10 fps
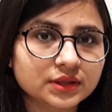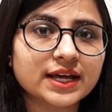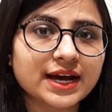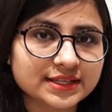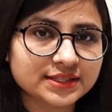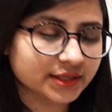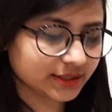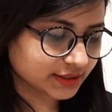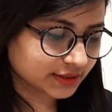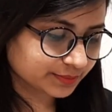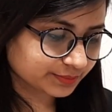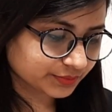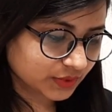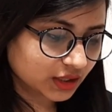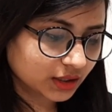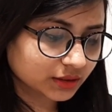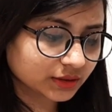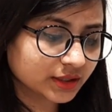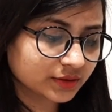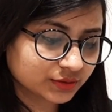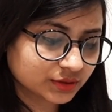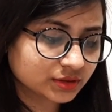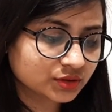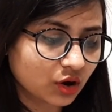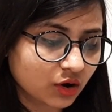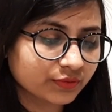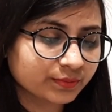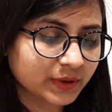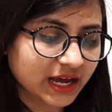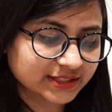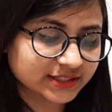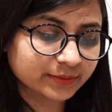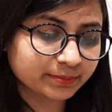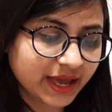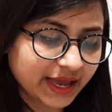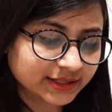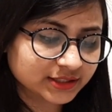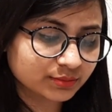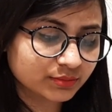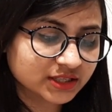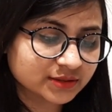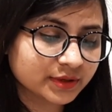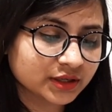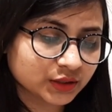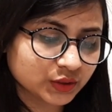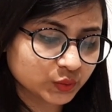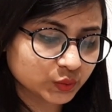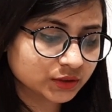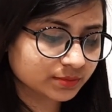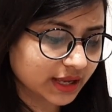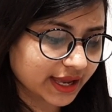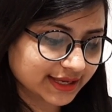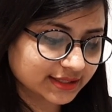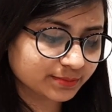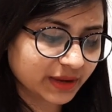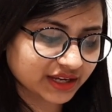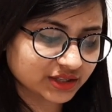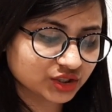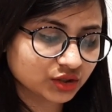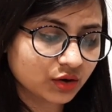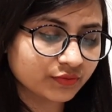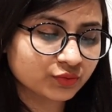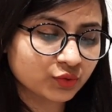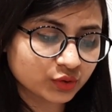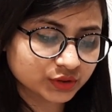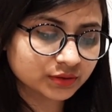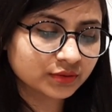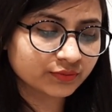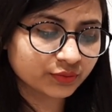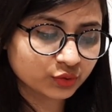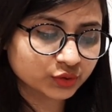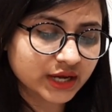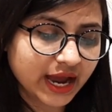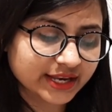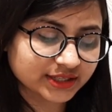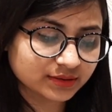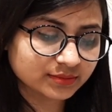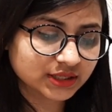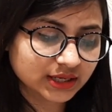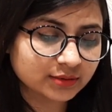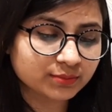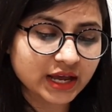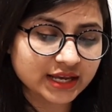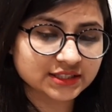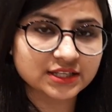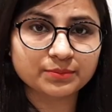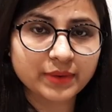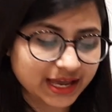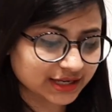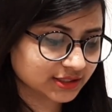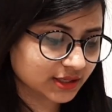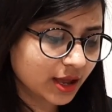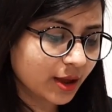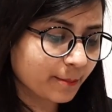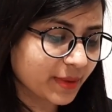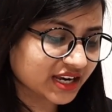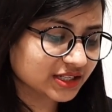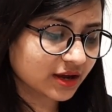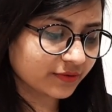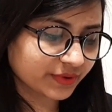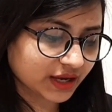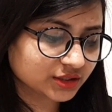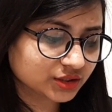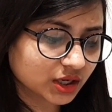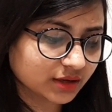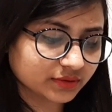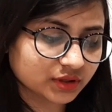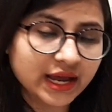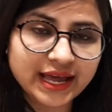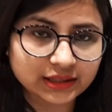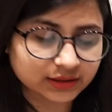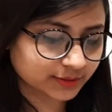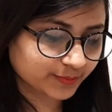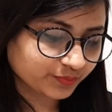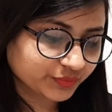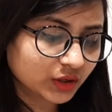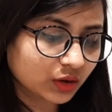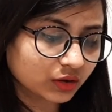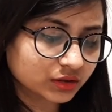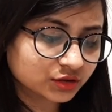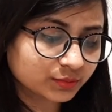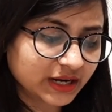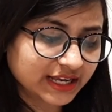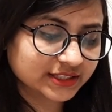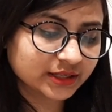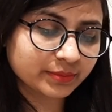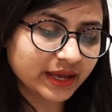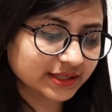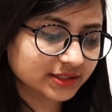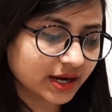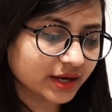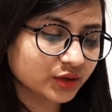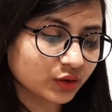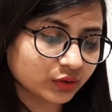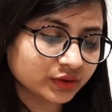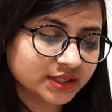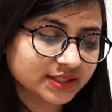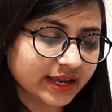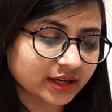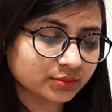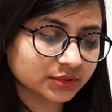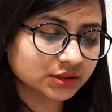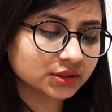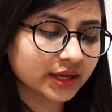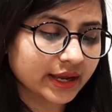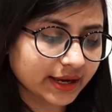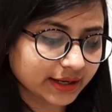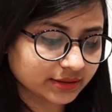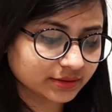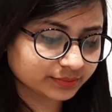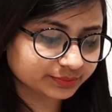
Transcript: The answer is The usage of plastic bags must be reduced as packaging of cooked food items in plastic bags might affect our health. Also, plastic bags are non-recyclable and